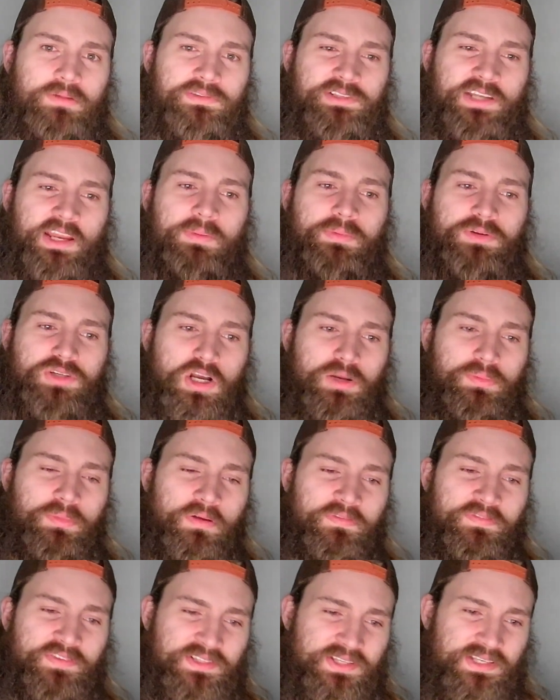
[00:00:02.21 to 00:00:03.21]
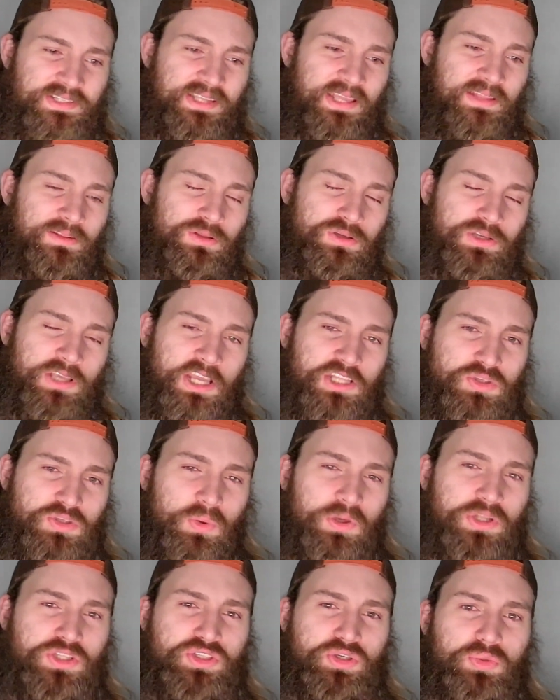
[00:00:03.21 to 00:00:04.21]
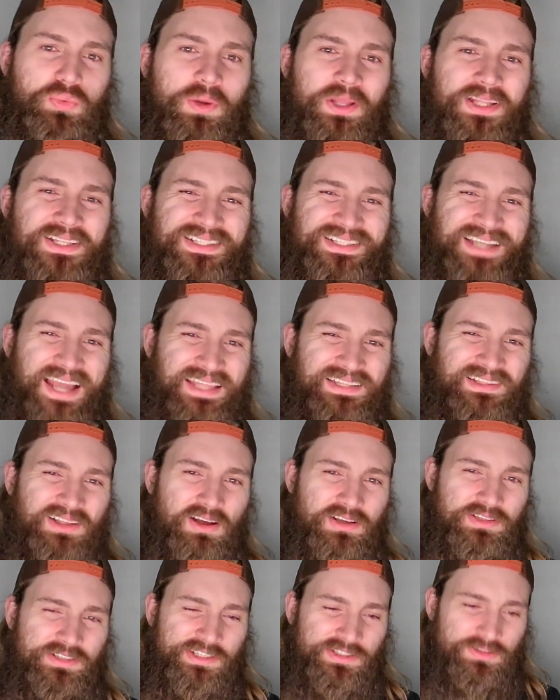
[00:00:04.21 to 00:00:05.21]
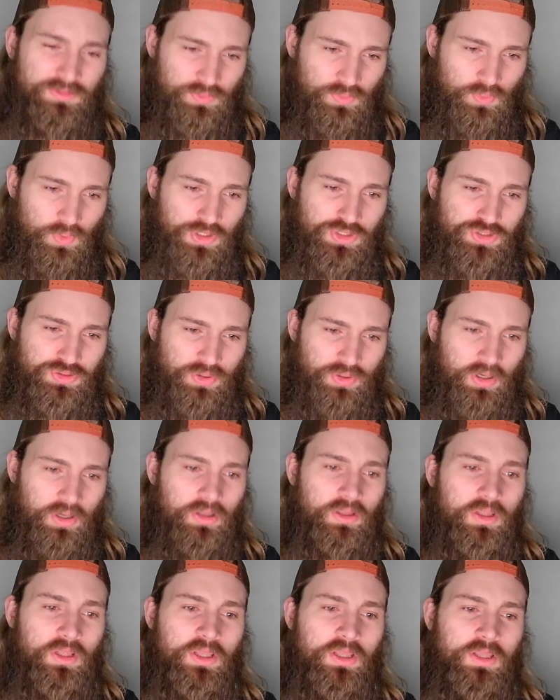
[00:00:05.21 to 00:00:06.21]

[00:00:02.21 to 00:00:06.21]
Today we're talking about Vicente Luque, 22 wins, 9 losses, 1 draw,